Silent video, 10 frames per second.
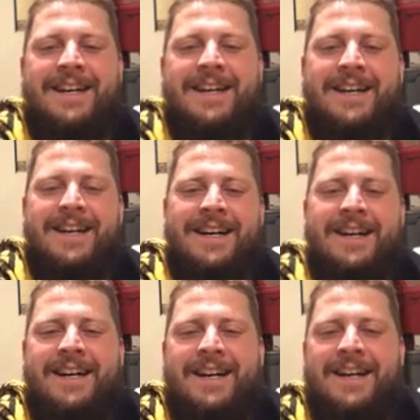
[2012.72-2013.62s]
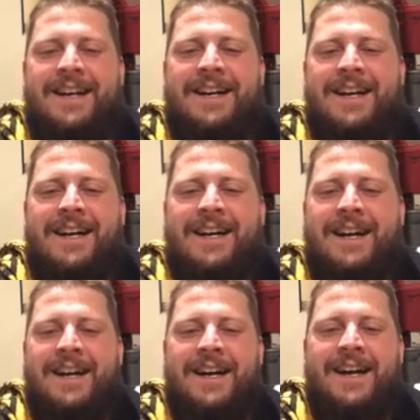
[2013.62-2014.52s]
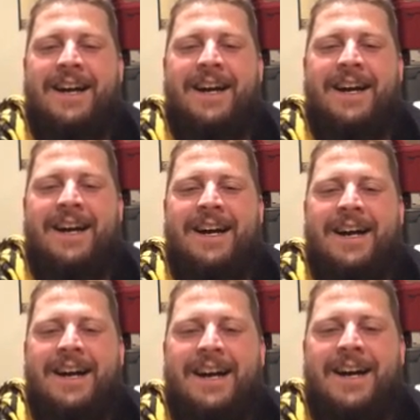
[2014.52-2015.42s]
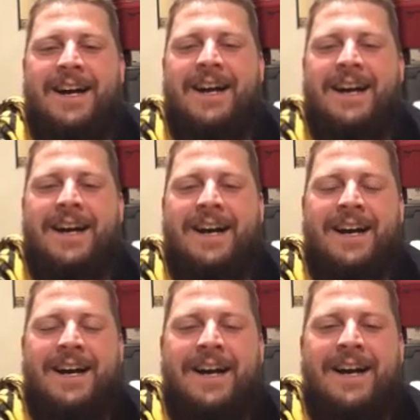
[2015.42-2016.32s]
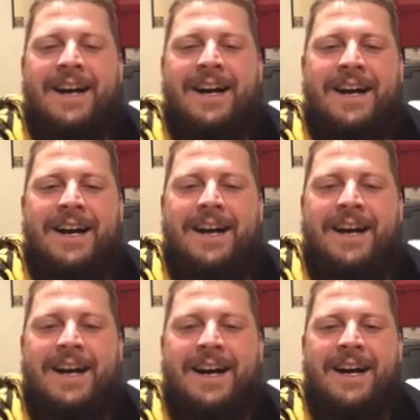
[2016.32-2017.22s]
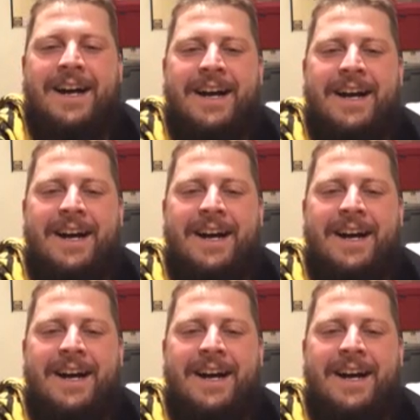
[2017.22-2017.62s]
(not speaking)